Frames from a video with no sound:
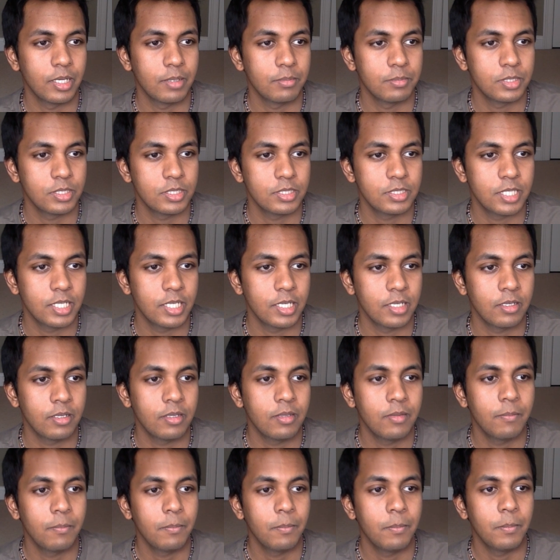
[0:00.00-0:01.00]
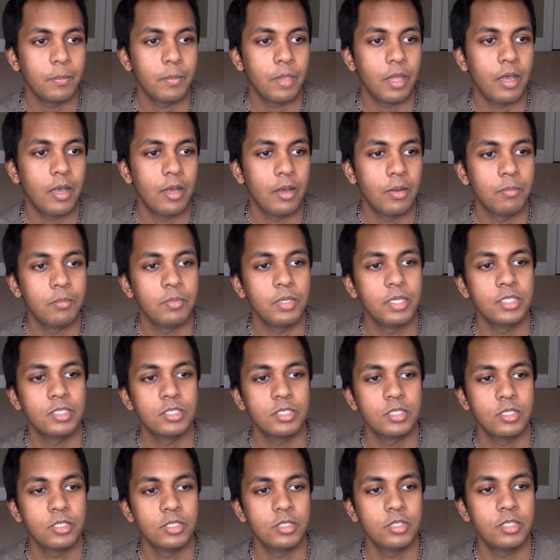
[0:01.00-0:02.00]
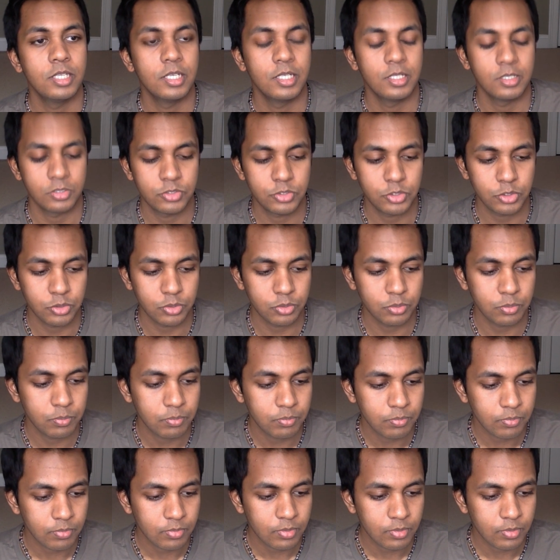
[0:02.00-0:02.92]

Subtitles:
I'm just saying, it's a good thing to